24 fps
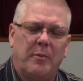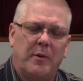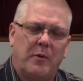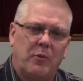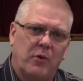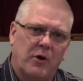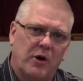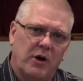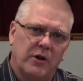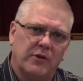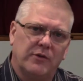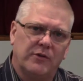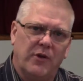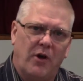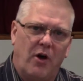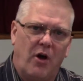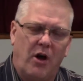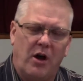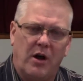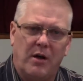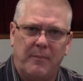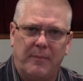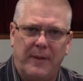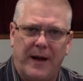but we're going to
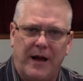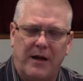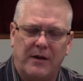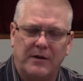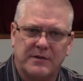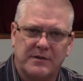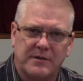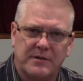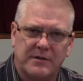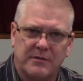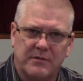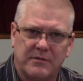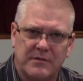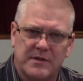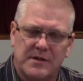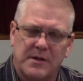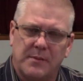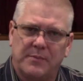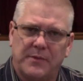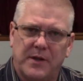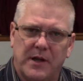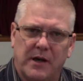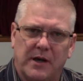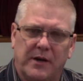talk about
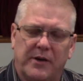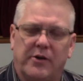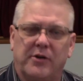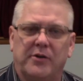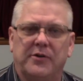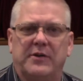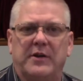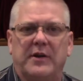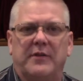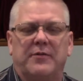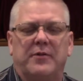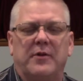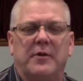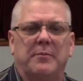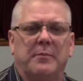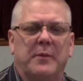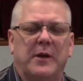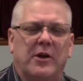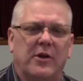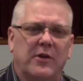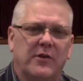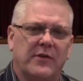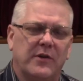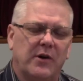something a little different
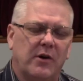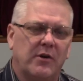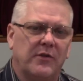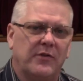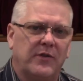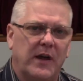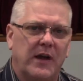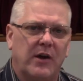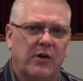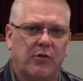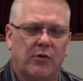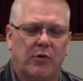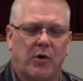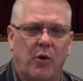because there is a